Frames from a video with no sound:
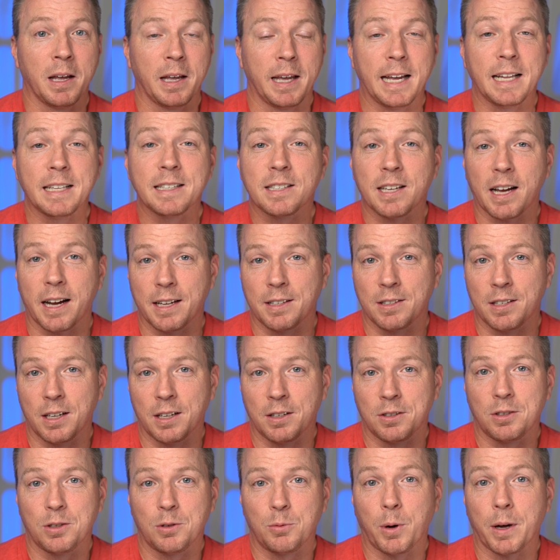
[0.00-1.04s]
insights
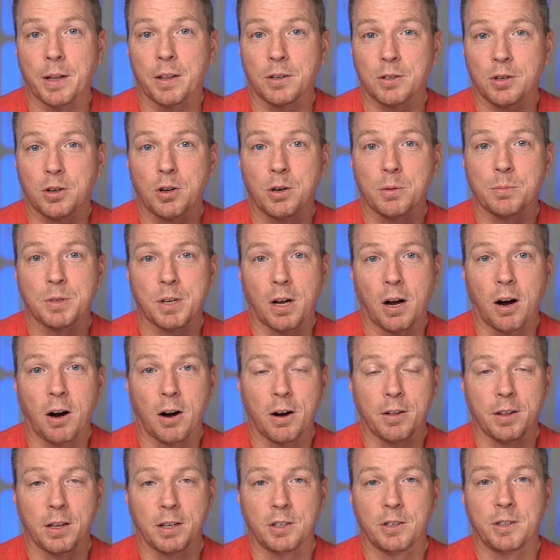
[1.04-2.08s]
into what the terms
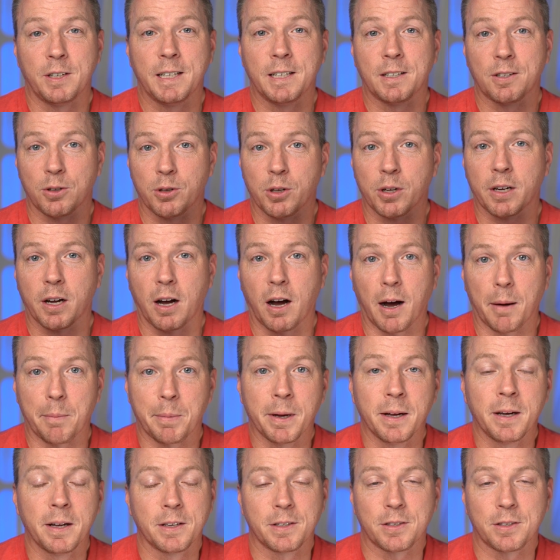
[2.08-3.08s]
are that you need to look up